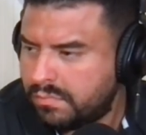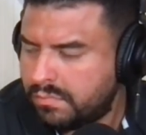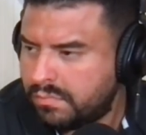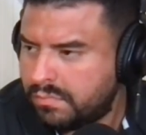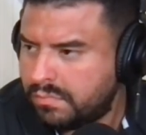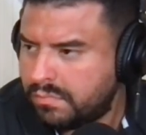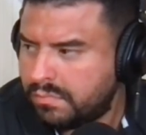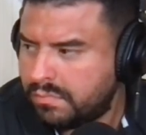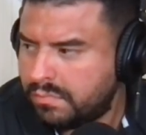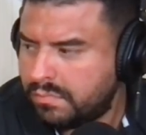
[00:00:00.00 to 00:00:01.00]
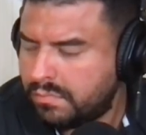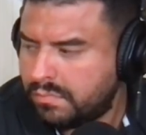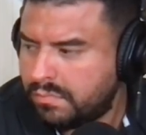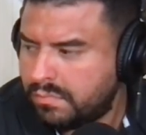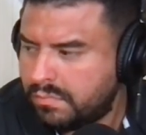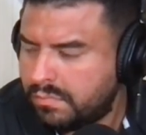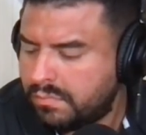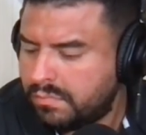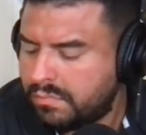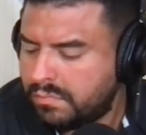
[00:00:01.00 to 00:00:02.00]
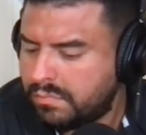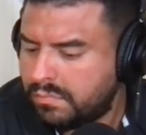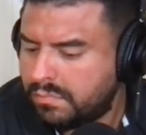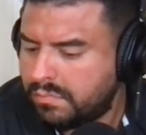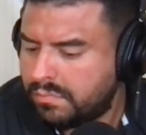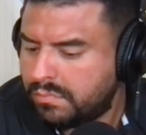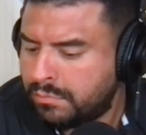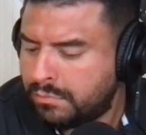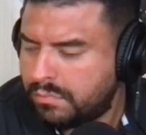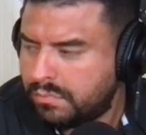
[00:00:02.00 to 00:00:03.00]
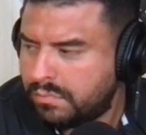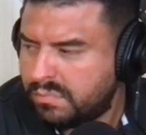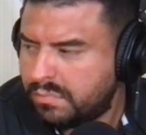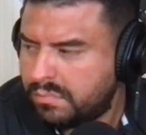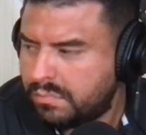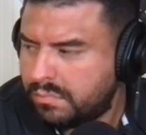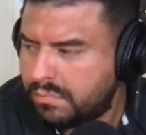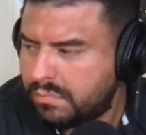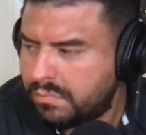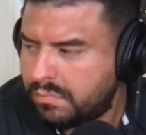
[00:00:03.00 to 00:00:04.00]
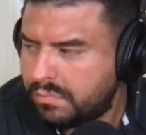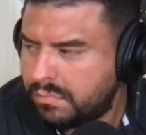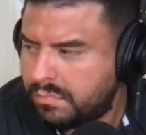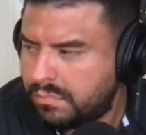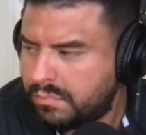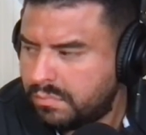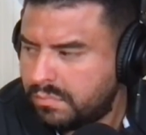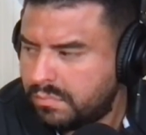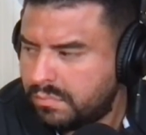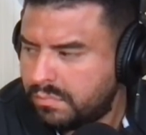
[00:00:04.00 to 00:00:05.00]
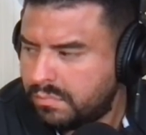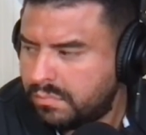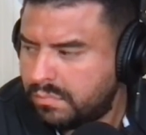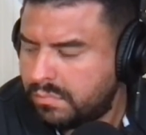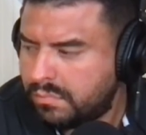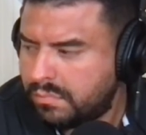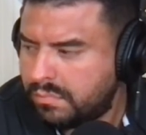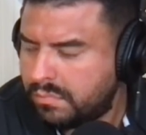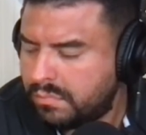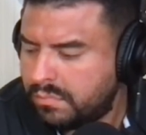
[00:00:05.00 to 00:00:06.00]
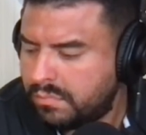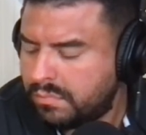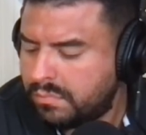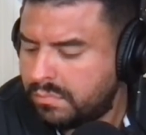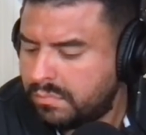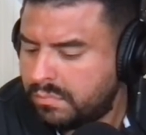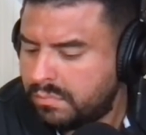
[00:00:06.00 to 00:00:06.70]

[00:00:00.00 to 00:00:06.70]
The person shown says nothing.